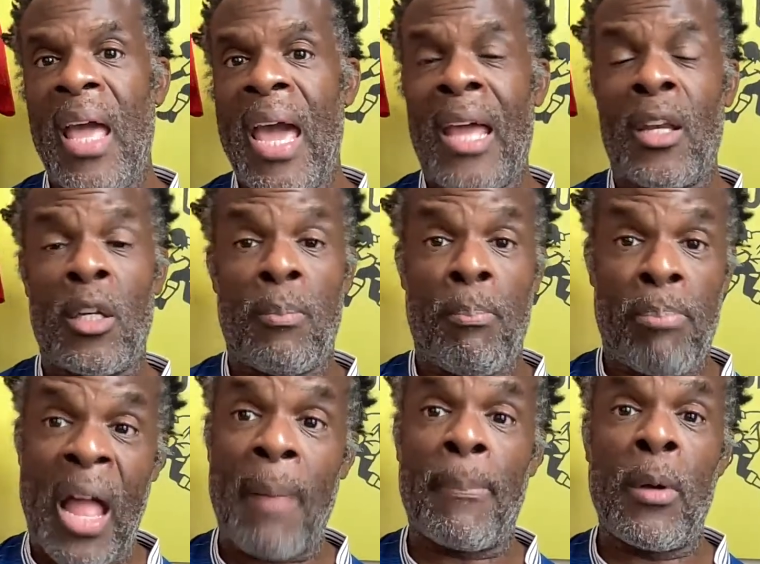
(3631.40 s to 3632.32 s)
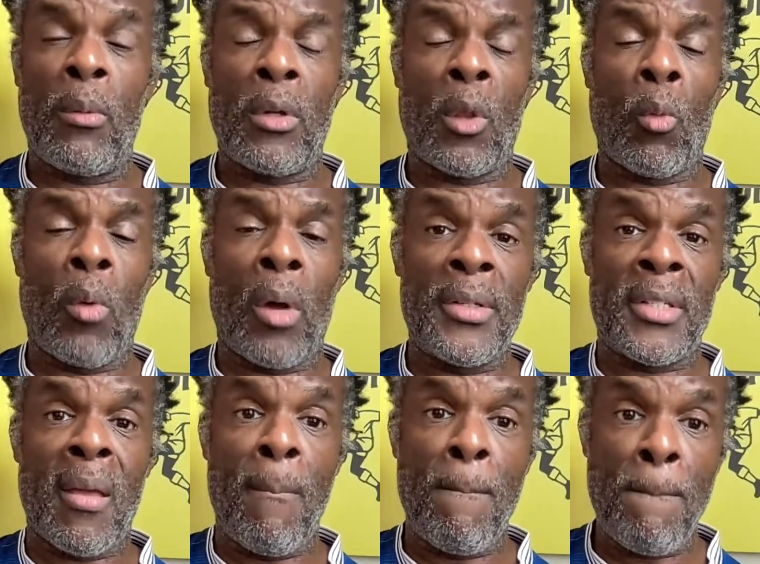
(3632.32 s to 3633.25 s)
and Blackburn were the
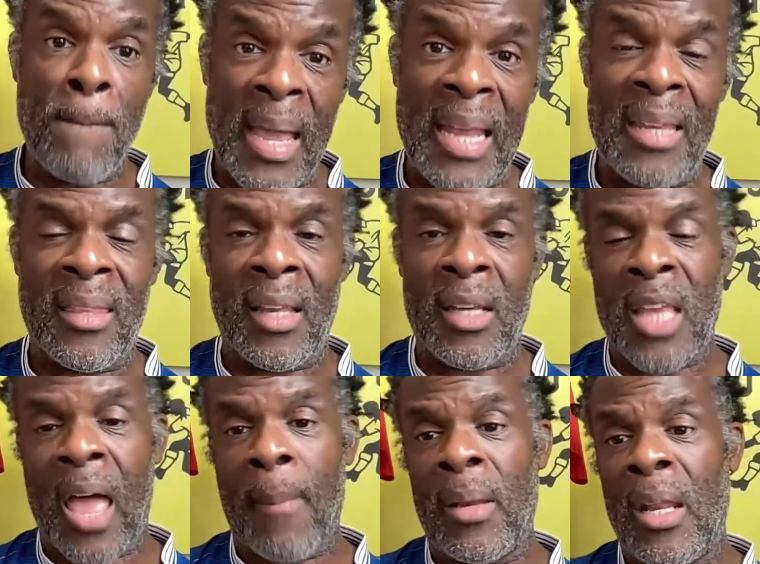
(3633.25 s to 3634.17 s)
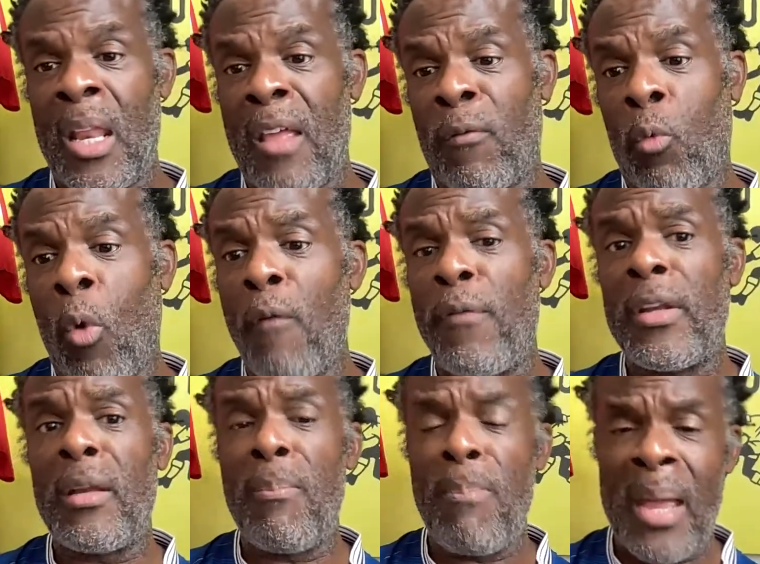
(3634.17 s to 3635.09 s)
ones that made things happen. And if
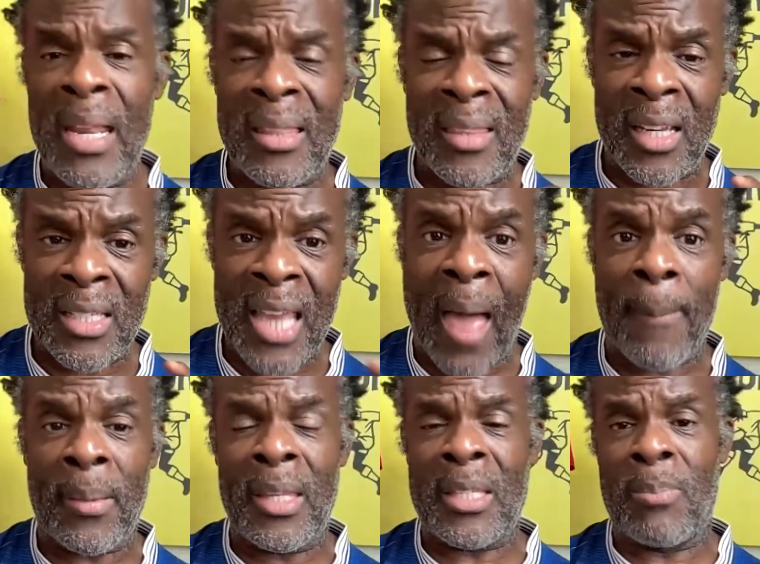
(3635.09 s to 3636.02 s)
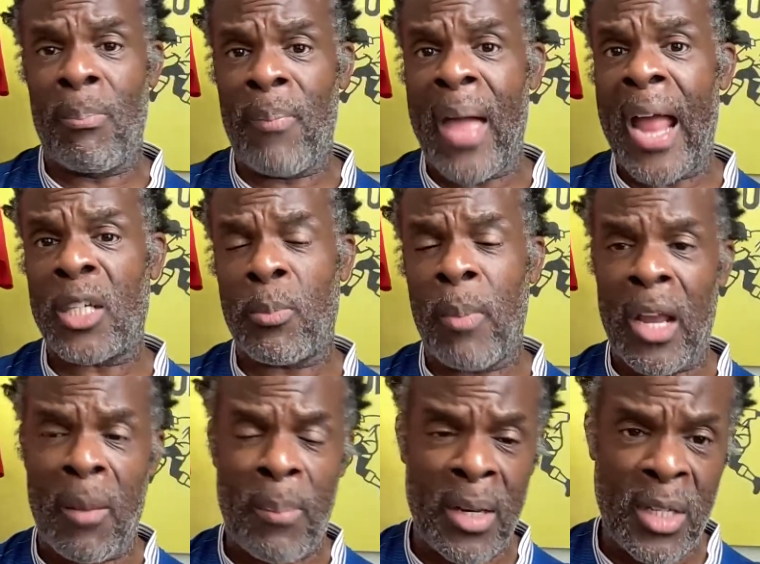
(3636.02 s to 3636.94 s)
Watford had made things happen, this match
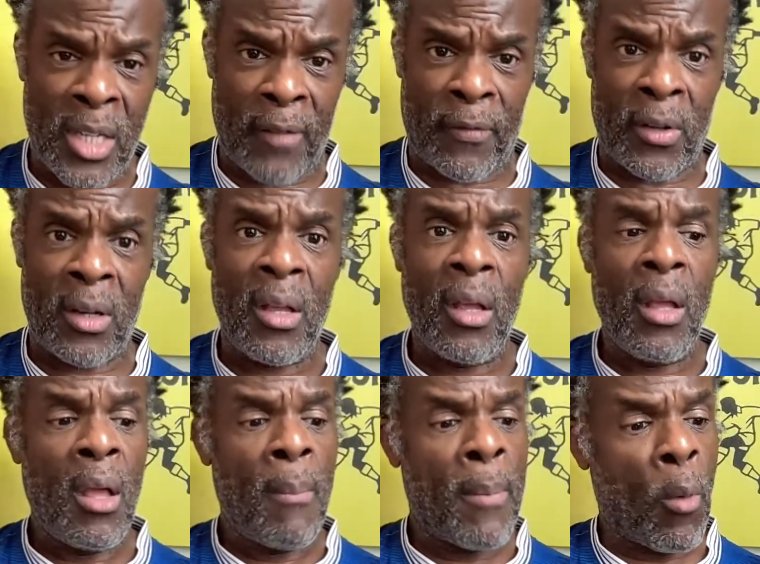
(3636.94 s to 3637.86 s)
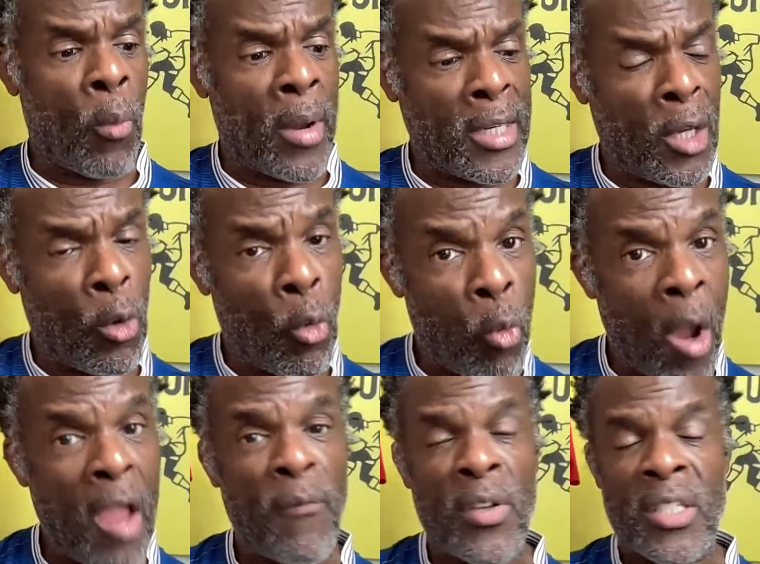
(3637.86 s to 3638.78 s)
might have been different. But when you
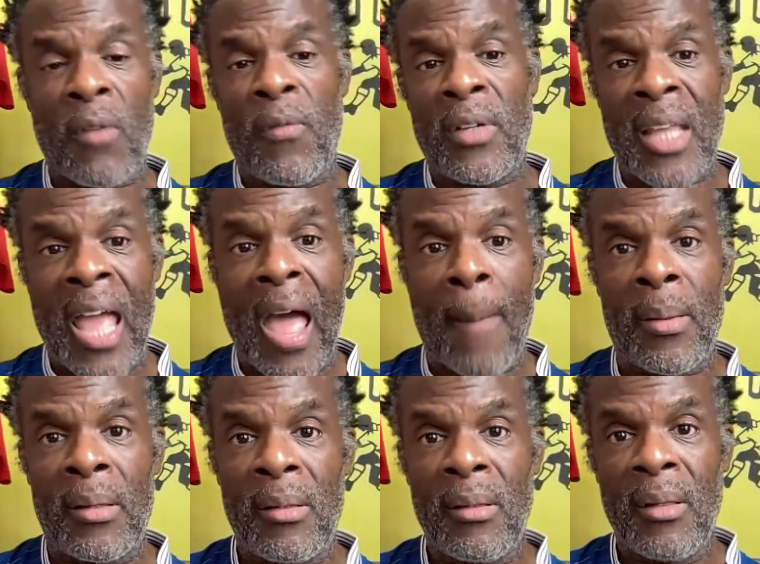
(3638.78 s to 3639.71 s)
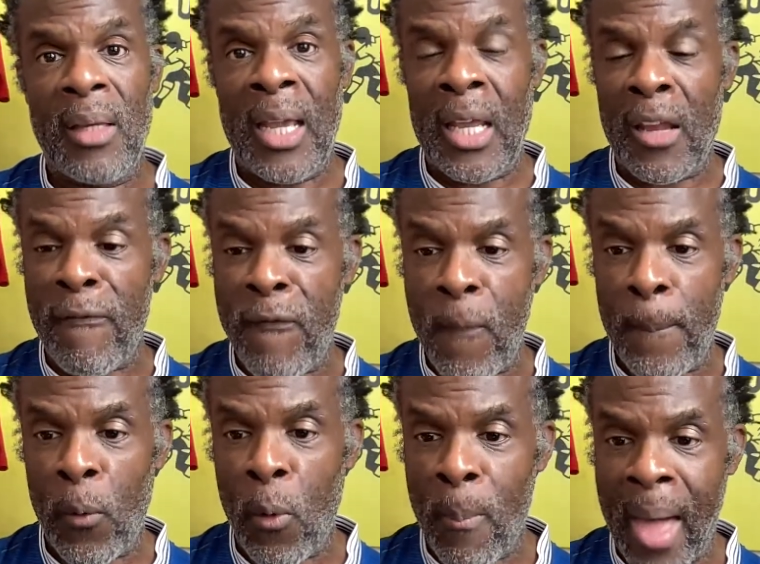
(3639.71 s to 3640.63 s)
wait for something to happen in a
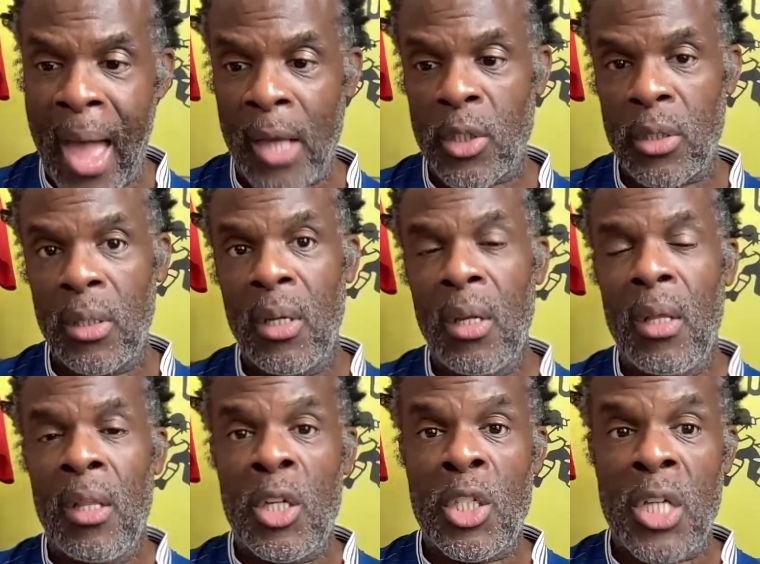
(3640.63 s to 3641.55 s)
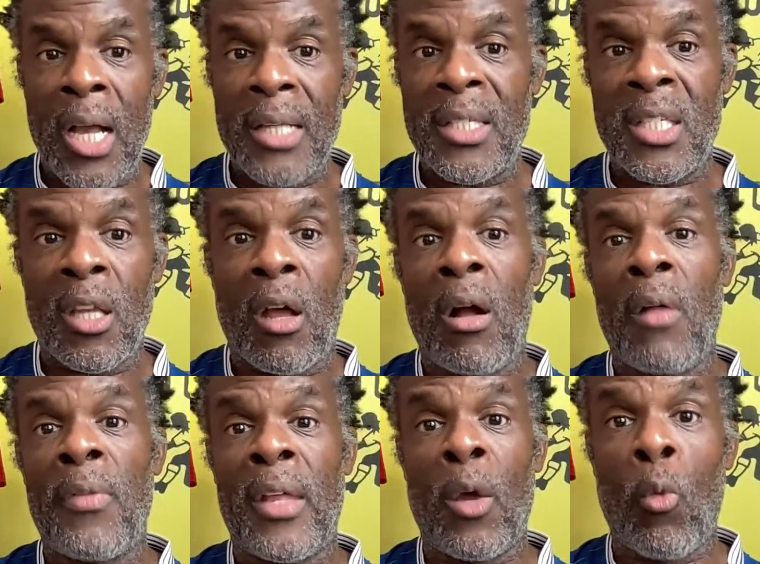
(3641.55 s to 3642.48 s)
football match, the chances are
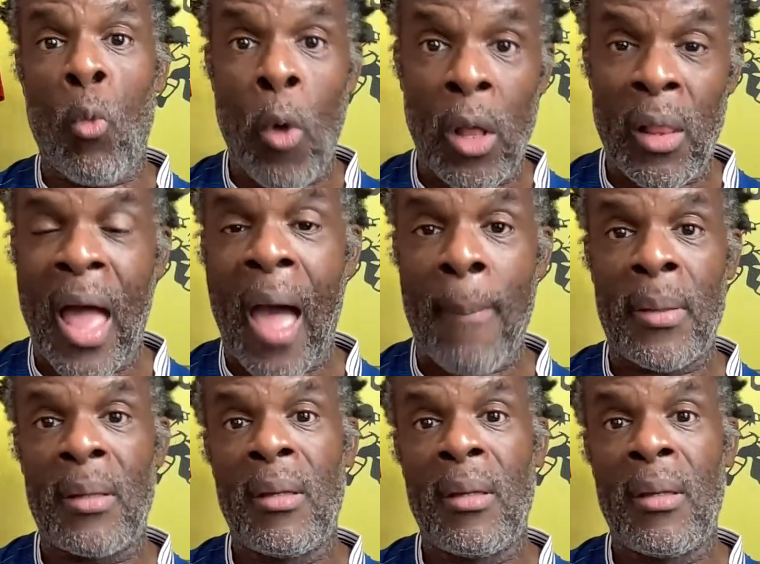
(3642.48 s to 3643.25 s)
that it will happen,